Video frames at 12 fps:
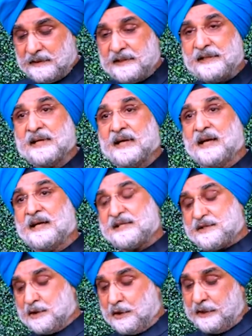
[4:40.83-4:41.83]
India
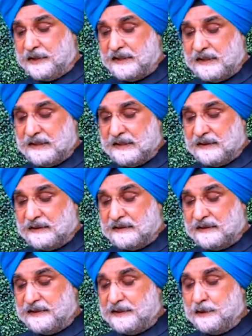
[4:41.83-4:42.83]
has joined
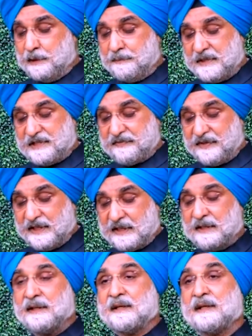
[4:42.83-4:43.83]
the Indo-Pacific
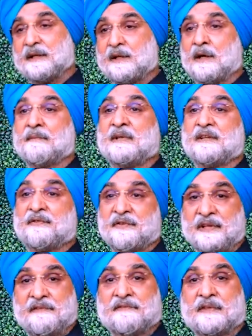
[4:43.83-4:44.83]
Economic
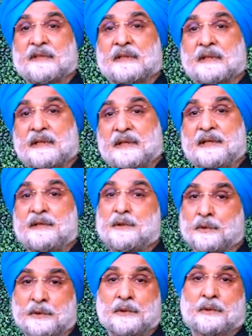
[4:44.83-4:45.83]
Framework in
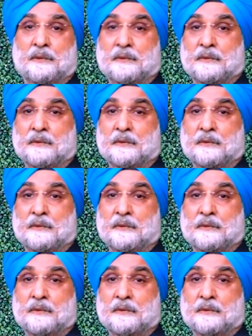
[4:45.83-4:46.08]
Tokyo.